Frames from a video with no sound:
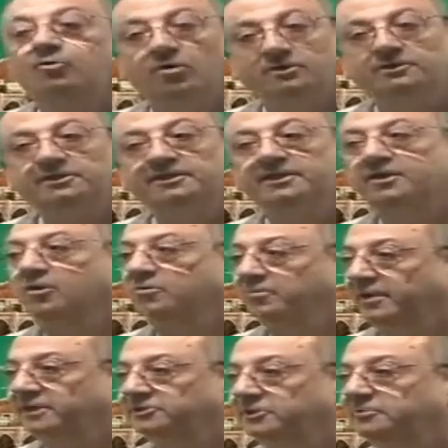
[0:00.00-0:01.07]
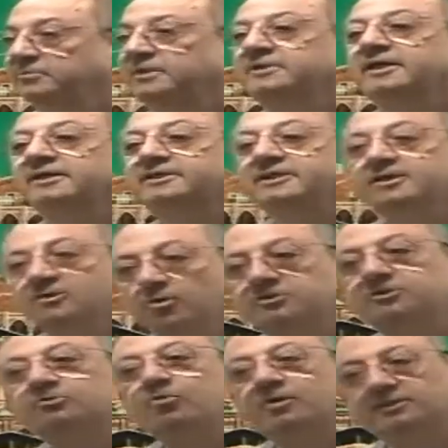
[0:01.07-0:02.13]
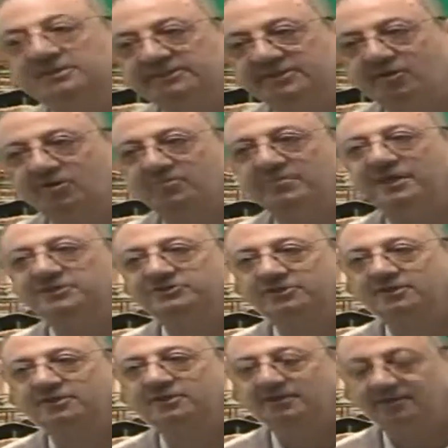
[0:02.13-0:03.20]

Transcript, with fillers: quantity or measure, but they denote quantity or measure.